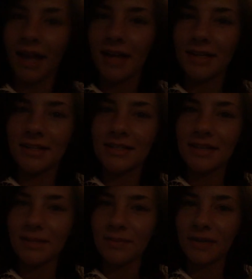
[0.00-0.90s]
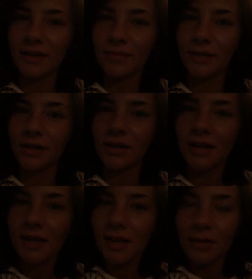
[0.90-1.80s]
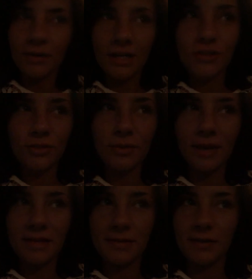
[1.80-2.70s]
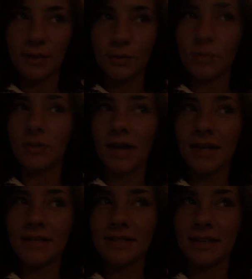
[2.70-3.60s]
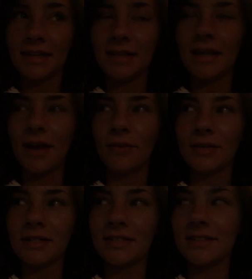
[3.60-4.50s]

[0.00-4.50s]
God is, like, being up here. Nature reminds you of how cool God is, and that was